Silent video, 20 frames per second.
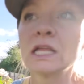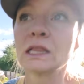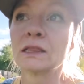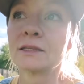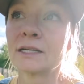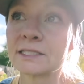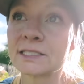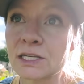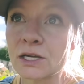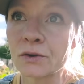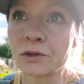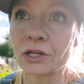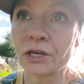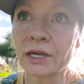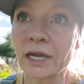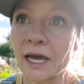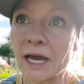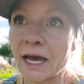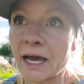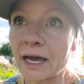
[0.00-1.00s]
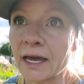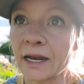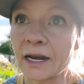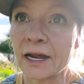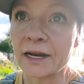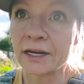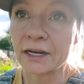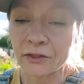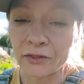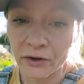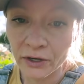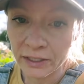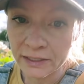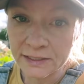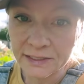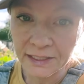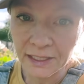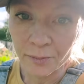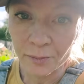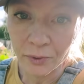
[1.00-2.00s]
Let's go look at another
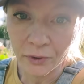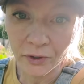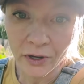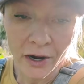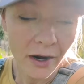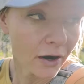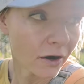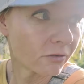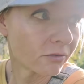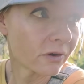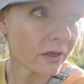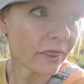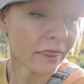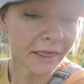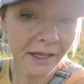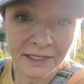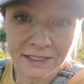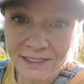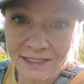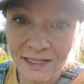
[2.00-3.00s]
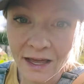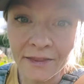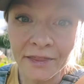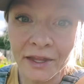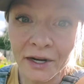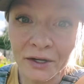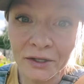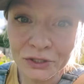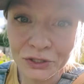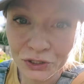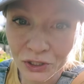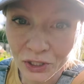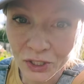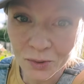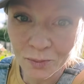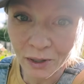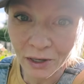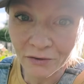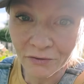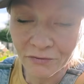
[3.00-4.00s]
example of this and then I'll show you my